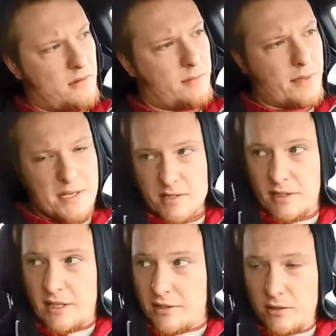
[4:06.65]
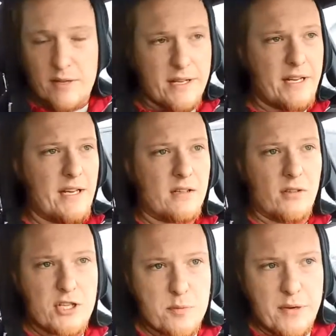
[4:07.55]
basically to do like a
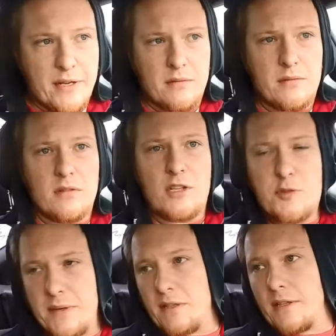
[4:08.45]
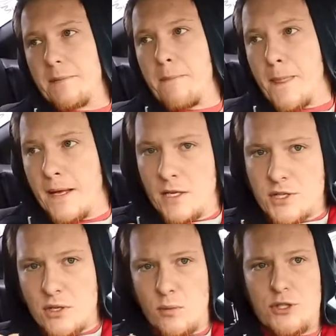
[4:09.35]
clutch spring delete.
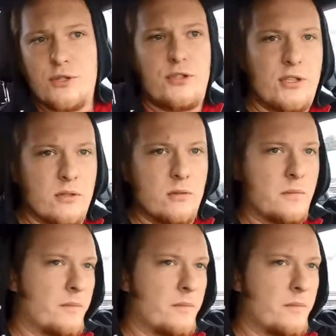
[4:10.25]
So what you do